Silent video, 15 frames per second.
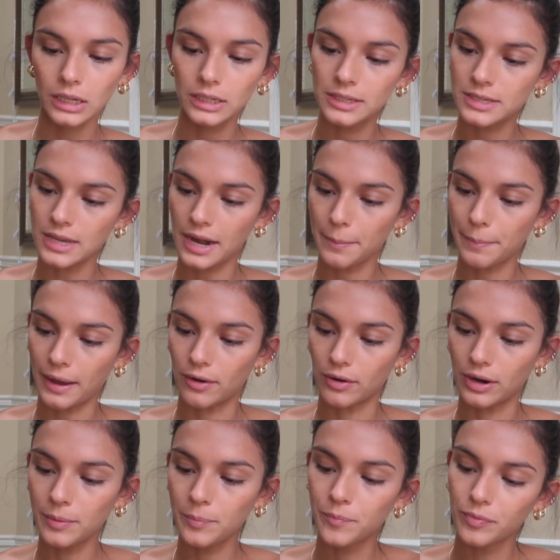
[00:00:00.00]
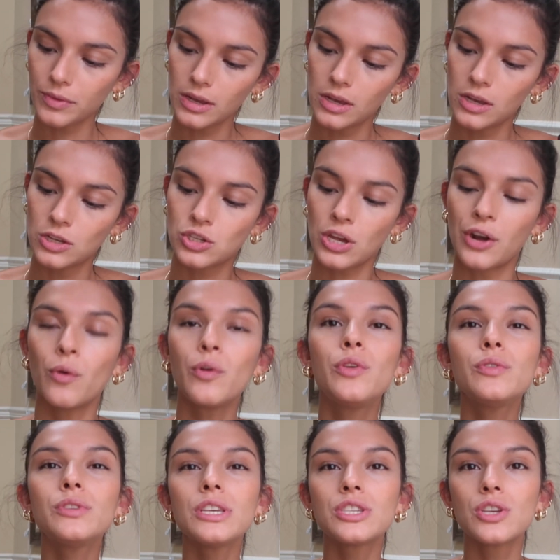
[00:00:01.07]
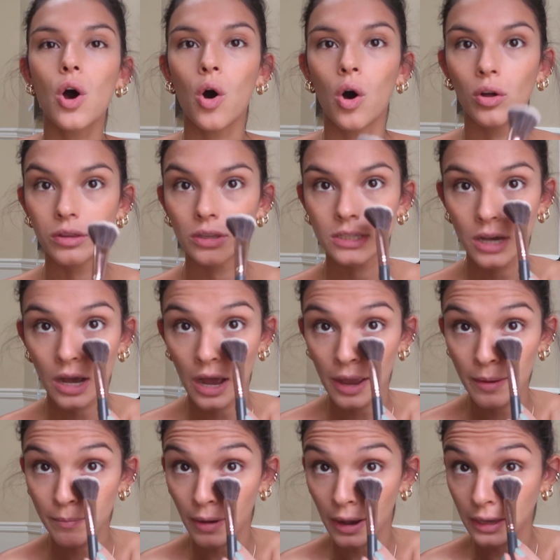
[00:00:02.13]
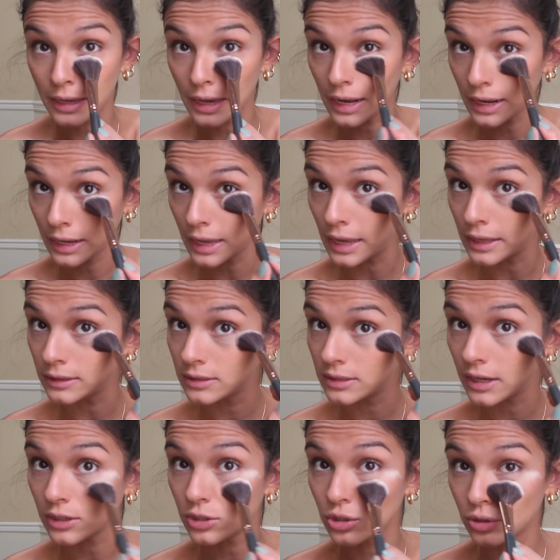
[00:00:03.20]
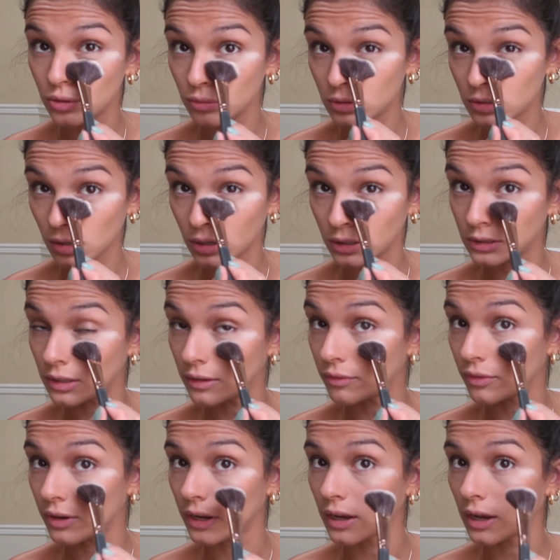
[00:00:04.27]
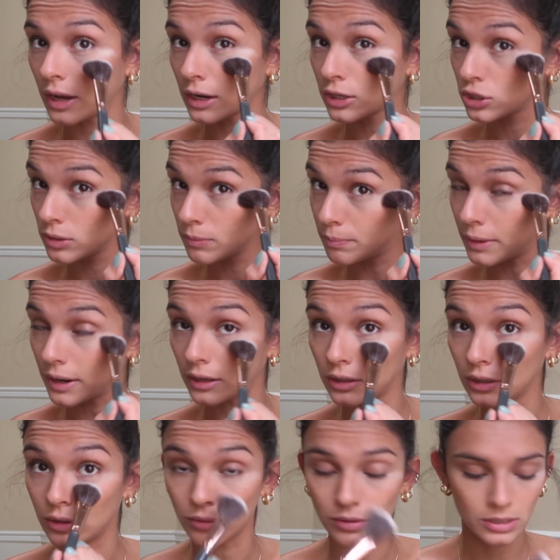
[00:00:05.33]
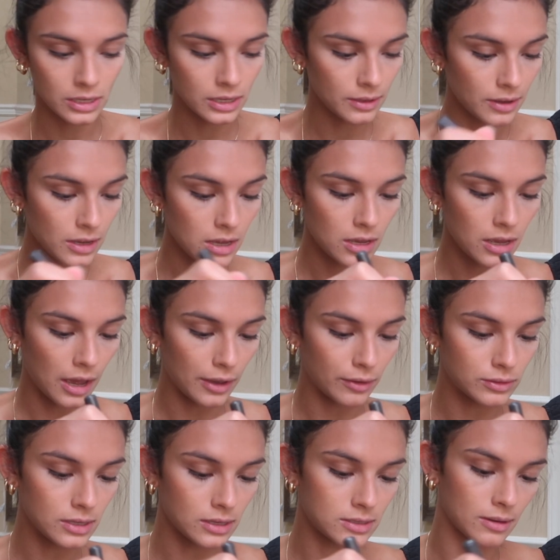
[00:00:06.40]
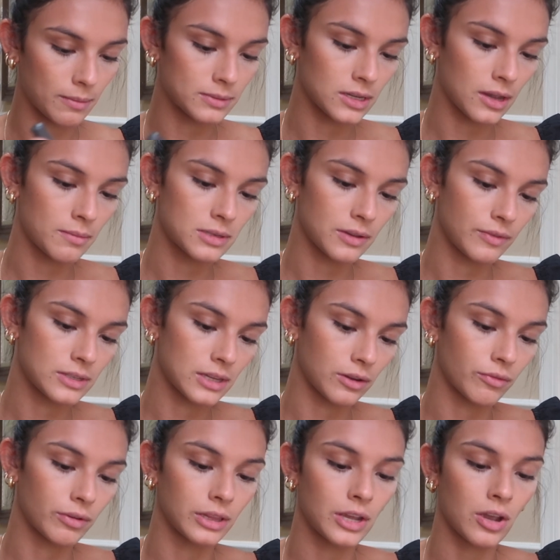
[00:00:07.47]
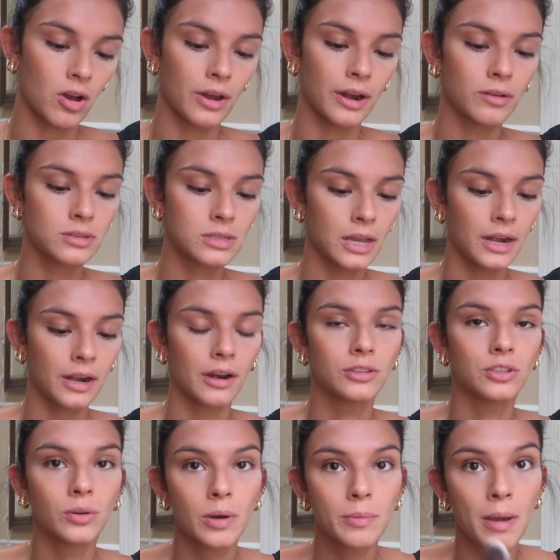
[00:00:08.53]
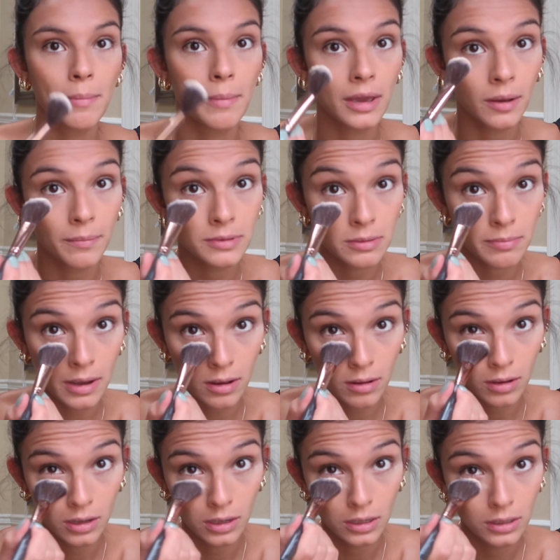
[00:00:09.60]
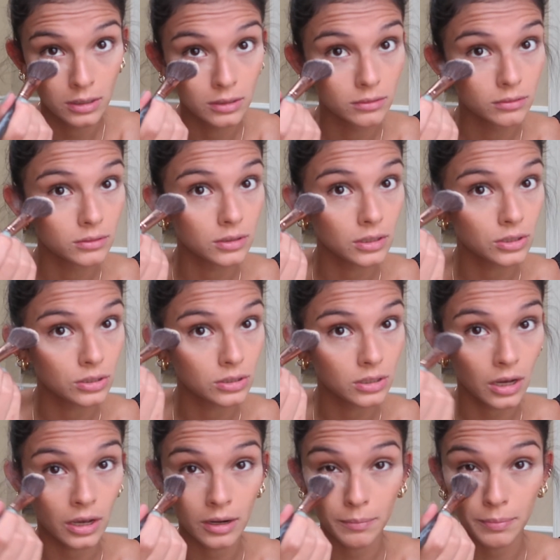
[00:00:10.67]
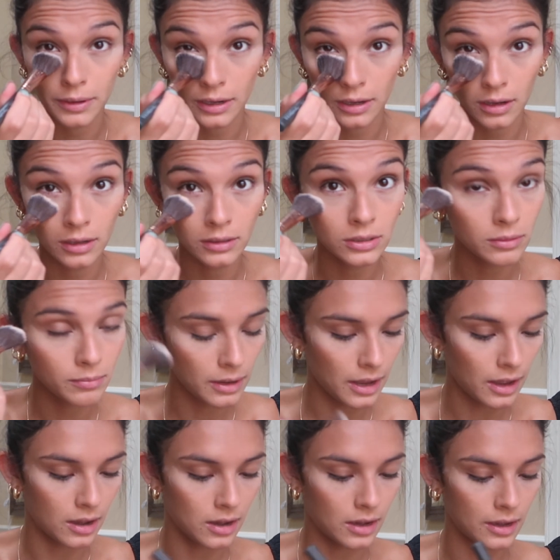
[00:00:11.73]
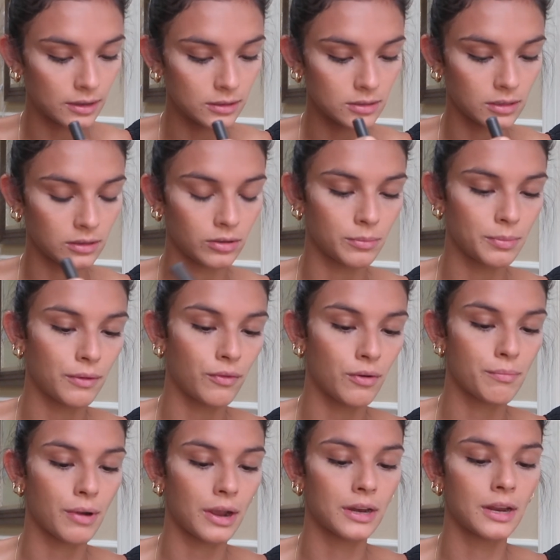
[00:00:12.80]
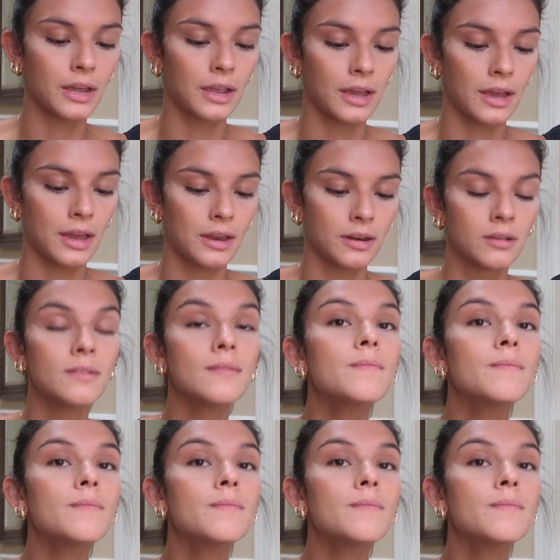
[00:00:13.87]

setting powder. So I don't use this all the time, but yet again, test shoots are different. I actually barely use it. I use it sometimes if it's like really hot outside and I don't want my makeup to melt. So I just kind of put it under my eyes a little bit for brightening, and